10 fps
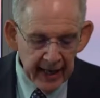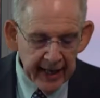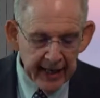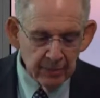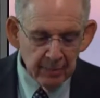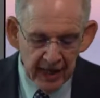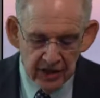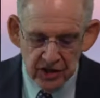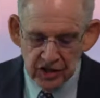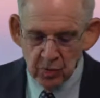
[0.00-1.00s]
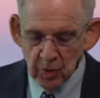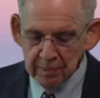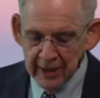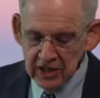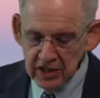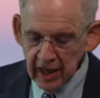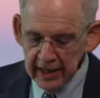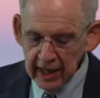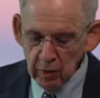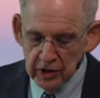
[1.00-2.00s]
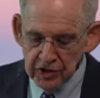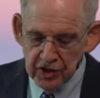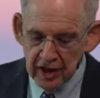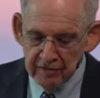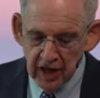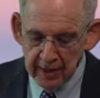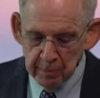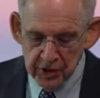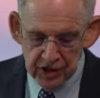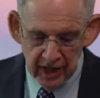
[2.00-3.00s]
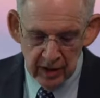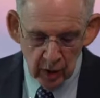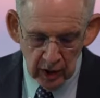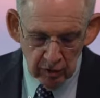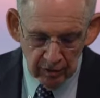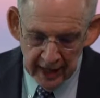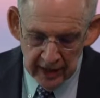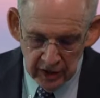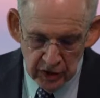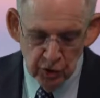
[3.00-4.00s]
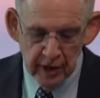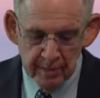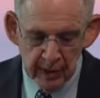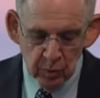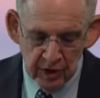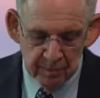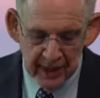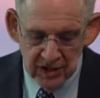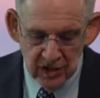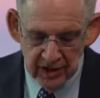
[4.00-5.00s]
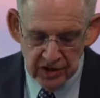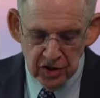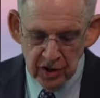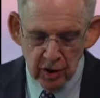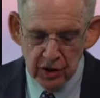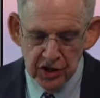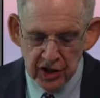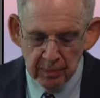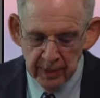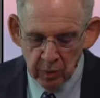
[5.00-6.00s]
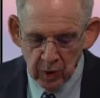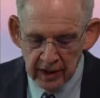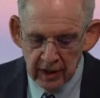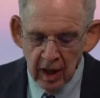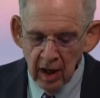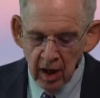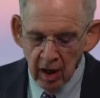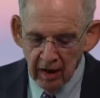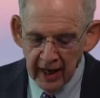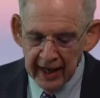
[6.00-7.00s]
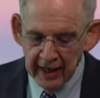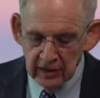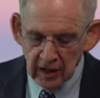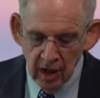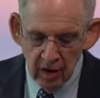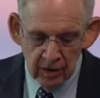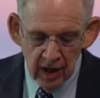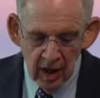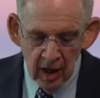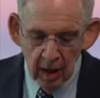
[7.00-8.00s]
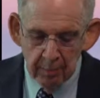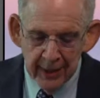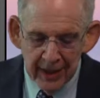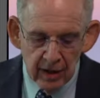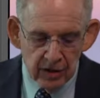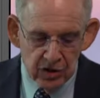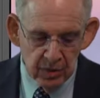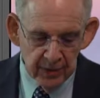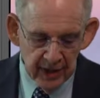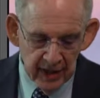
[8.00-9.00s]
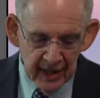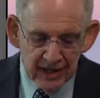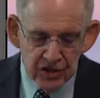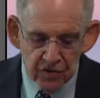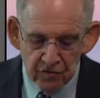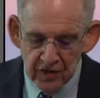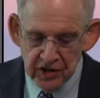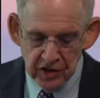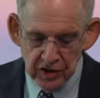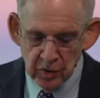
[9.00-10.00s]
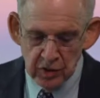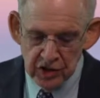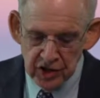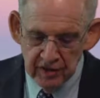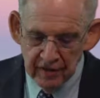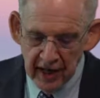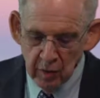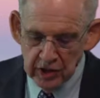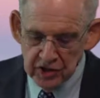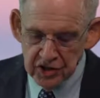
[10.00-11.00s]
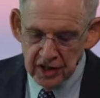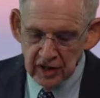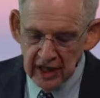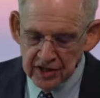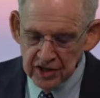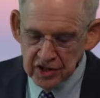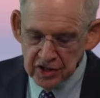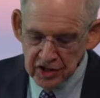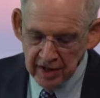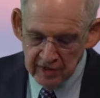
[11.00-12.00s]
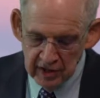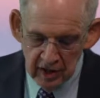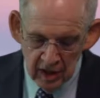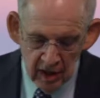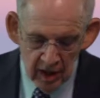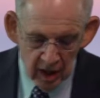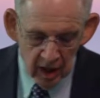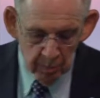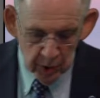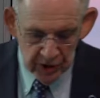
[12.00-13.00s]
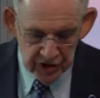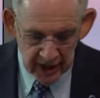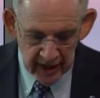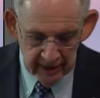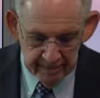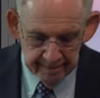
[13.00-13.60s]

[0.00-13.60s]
In patients with baseline A1c of 9% or greater, treatment with basal insulin or GLP-1RA alone appeared to be insufficient to achieve A1c less than 7%.